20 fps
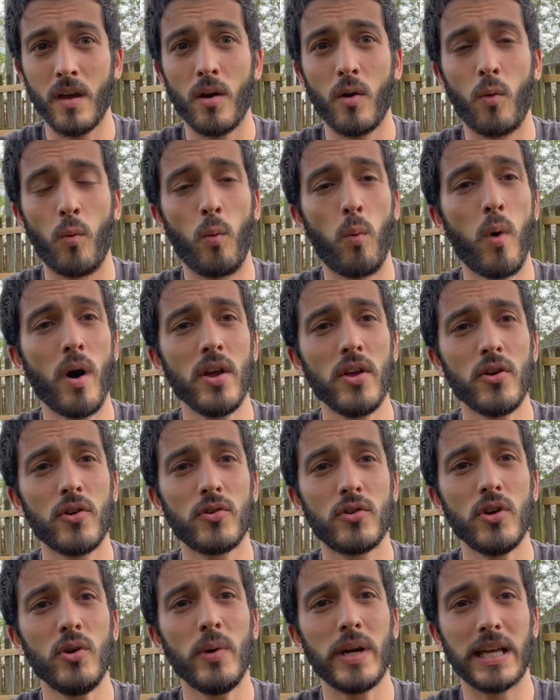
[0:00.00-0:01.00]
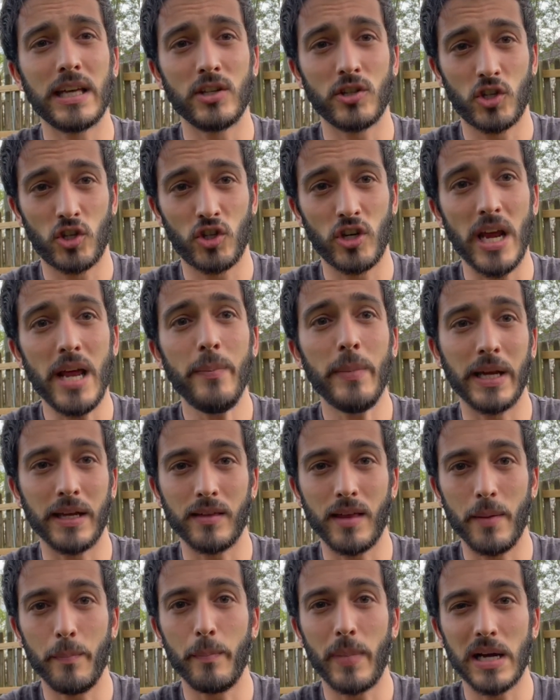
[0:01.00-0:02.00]
what you're doing is shaming
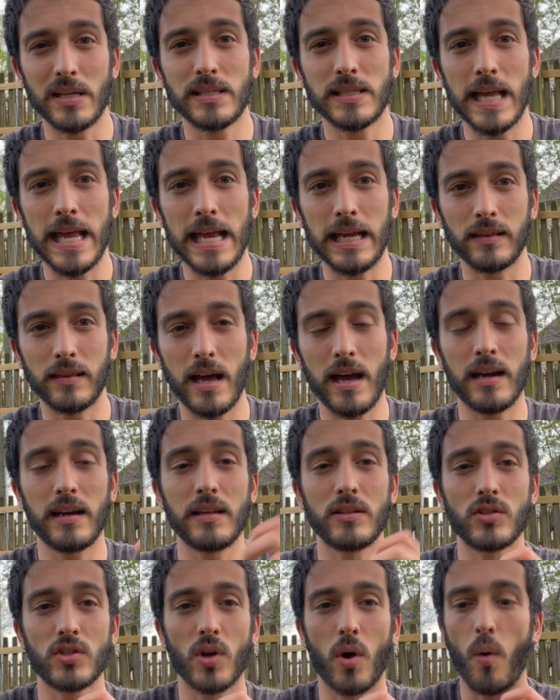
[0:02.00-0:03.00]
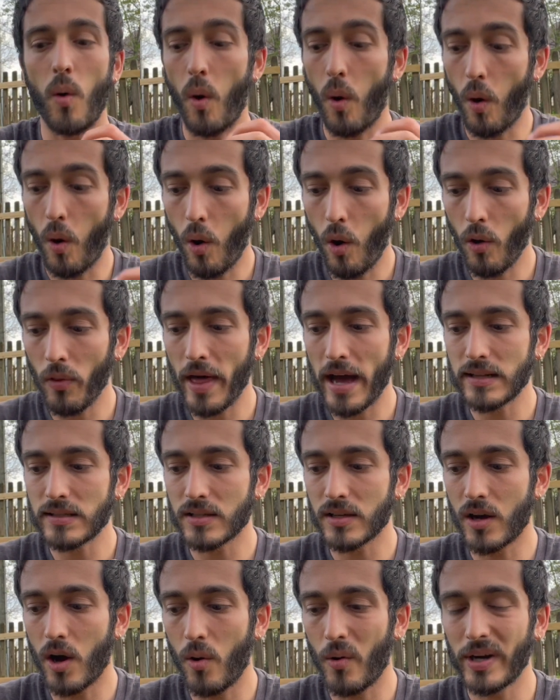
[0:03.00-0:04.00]
them by saying that. And so all that's
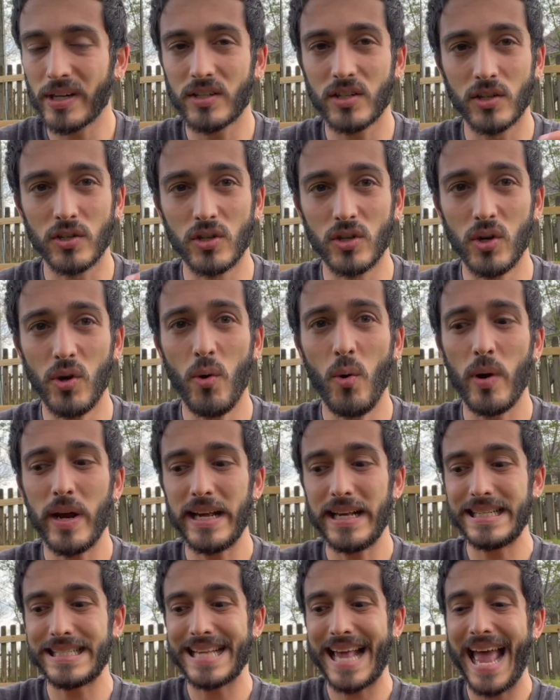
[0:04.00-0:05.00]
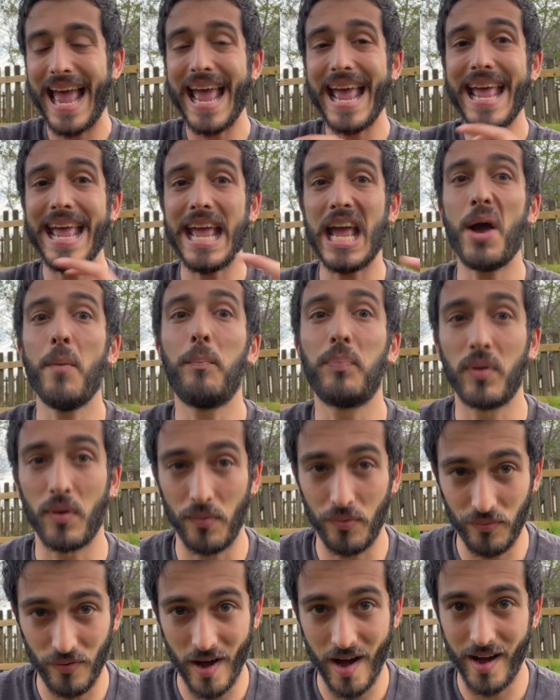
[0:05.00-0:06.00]
going to do is
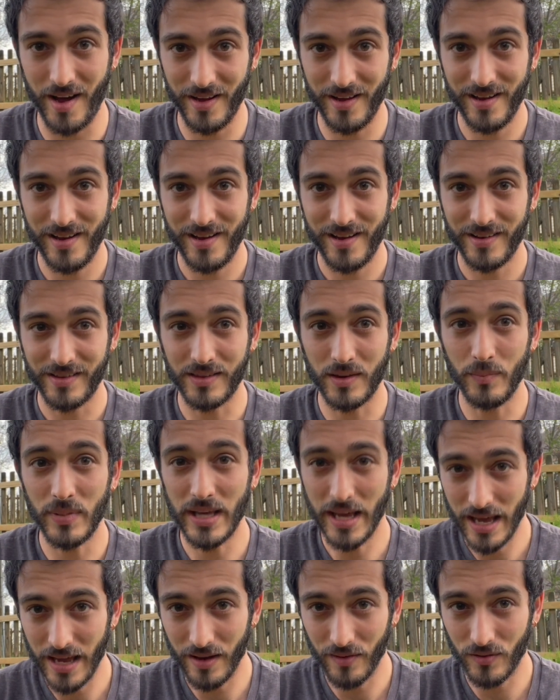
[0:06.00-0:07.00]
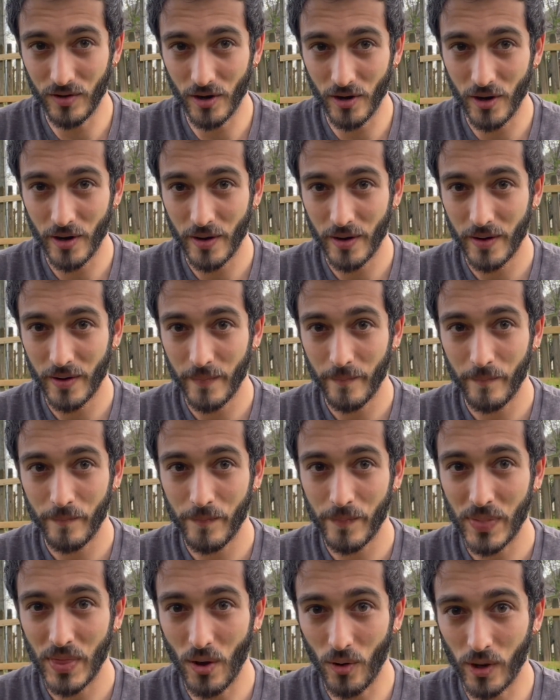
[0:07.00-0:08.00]
amplify the behavior,
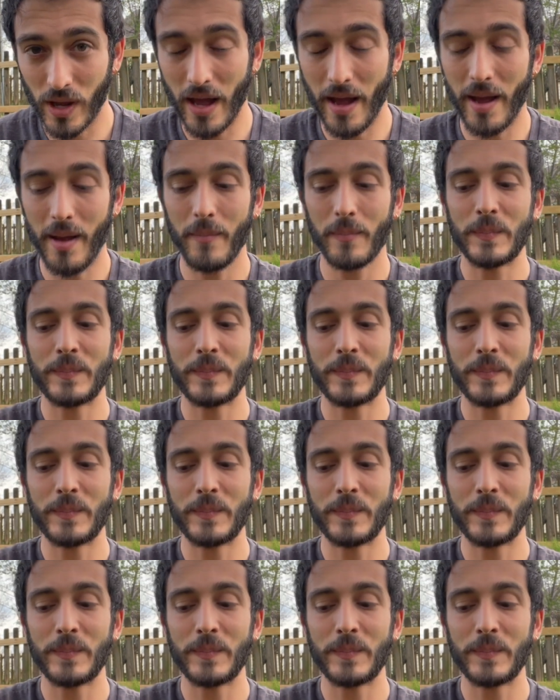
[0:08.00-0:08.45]
okay?